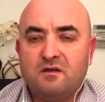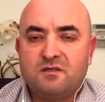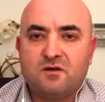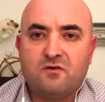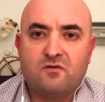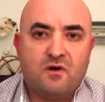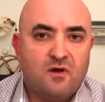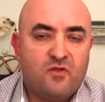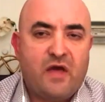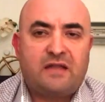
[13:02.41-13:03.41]
So
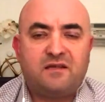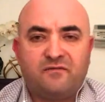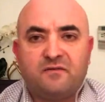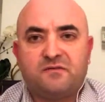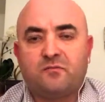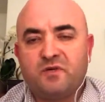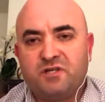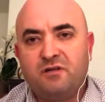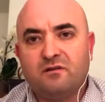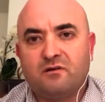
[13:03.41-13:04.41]
that difference from
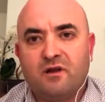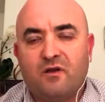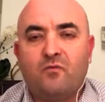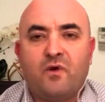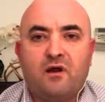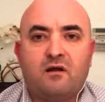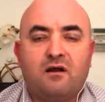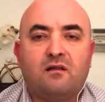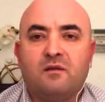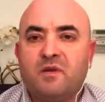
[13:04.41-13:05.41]
machine learning, where
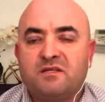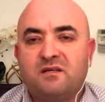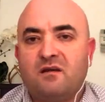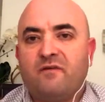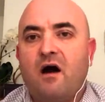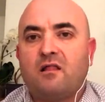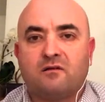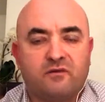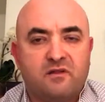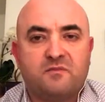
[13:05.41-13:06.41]
a limited set of
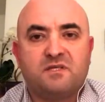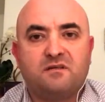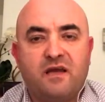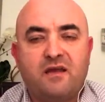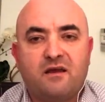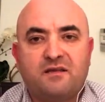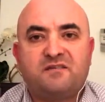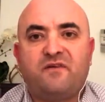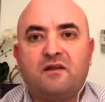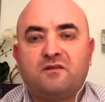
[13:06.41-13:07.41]
algorithms and data is
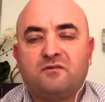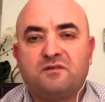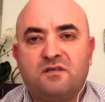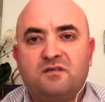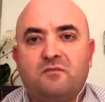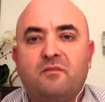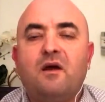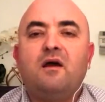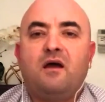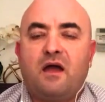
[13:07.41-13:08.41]
fed into a system,
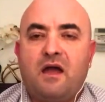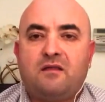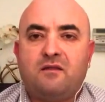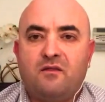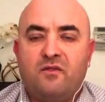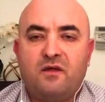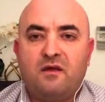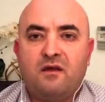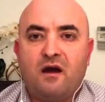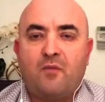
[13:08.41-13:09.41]
and
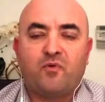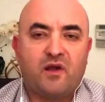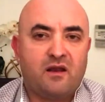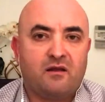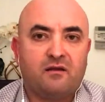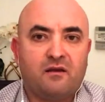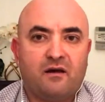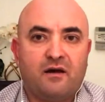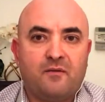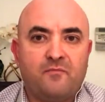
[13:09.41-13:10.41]
the operating
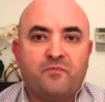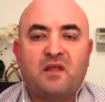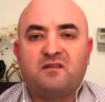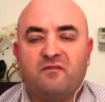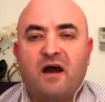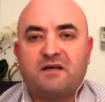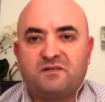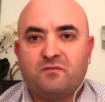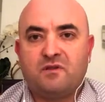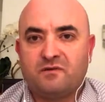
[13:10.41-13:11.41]
um,
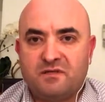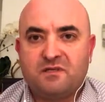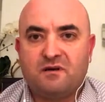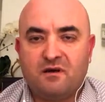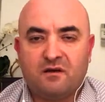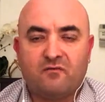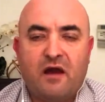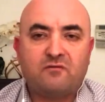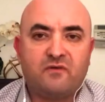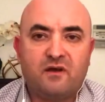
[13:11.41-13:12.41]
device, whether it's a, a,
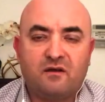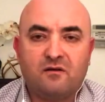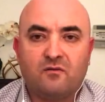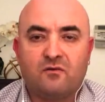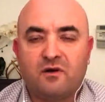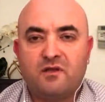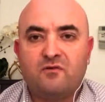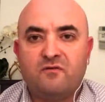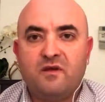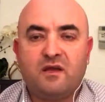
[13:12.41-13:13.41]
ground vehicle or a
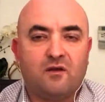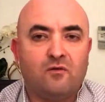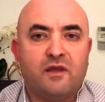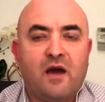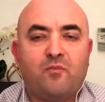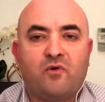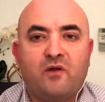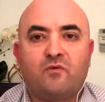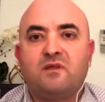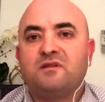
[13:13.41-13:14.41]
UAV, can only
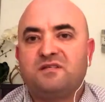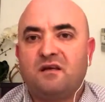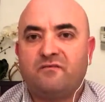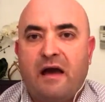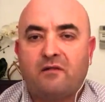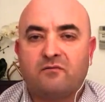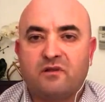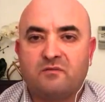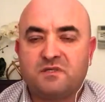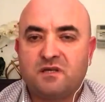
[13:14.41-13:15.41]
operate within the set of
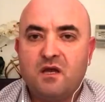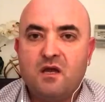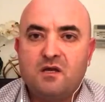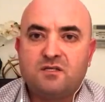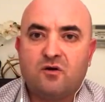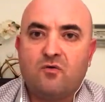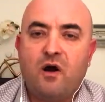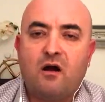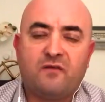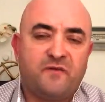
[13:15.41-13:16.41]
algorithms. So
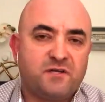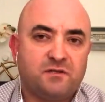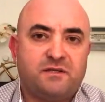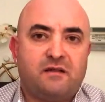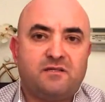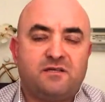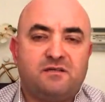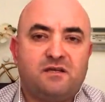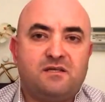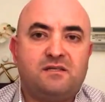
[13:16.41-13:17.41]
artificial
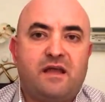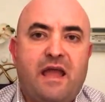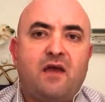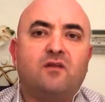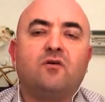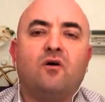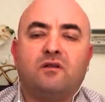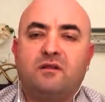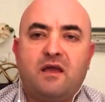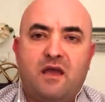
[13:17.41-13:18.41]
intelligence is the end all
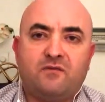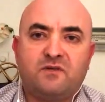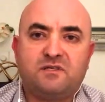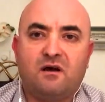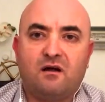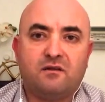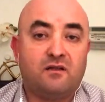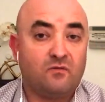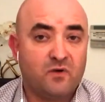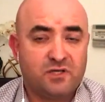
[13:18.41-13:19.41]
and the end result
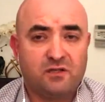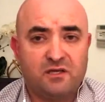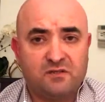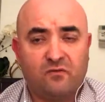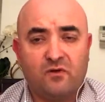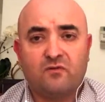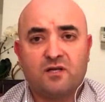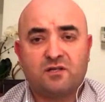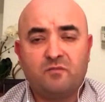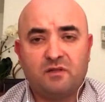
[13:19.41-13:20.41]
and the wish list for the
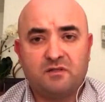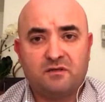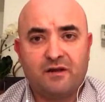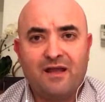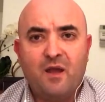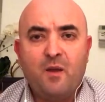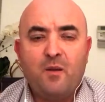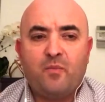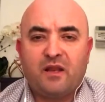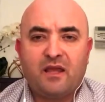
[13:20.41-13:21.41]
Russian military.
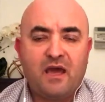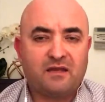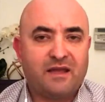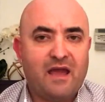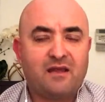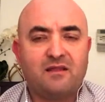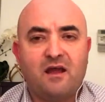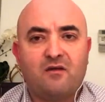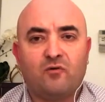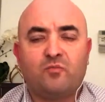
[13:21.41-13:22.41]
But again, getting
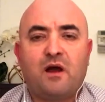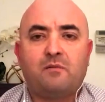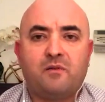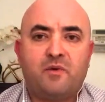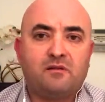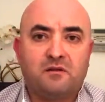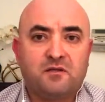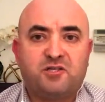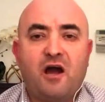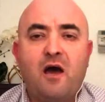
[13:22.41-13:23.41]
there would probably be a
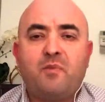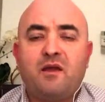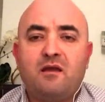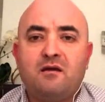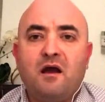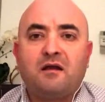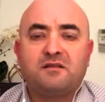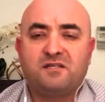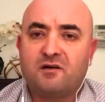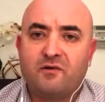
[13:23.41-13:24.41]
little choppy
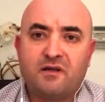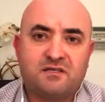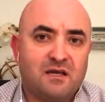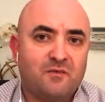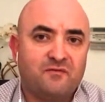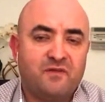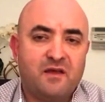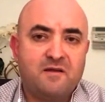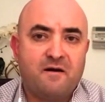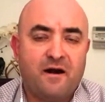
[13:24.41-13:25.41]
considering some of
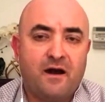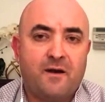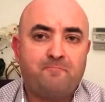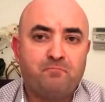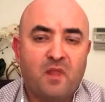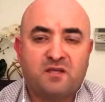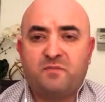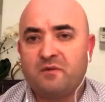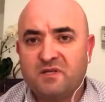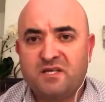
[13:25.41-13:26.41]
the um,
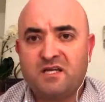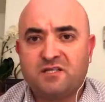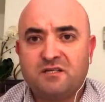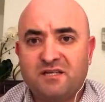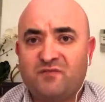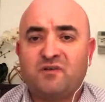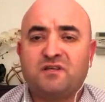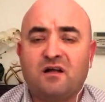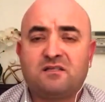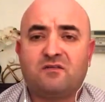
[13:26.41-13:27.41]
experimentations and
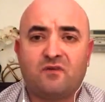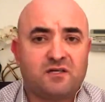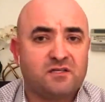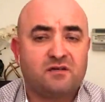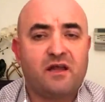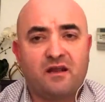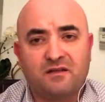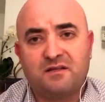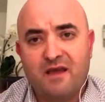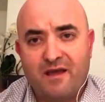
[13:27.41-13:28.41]
results that Russians are getting
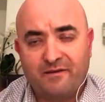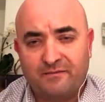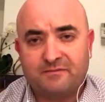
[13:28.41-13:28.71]
today.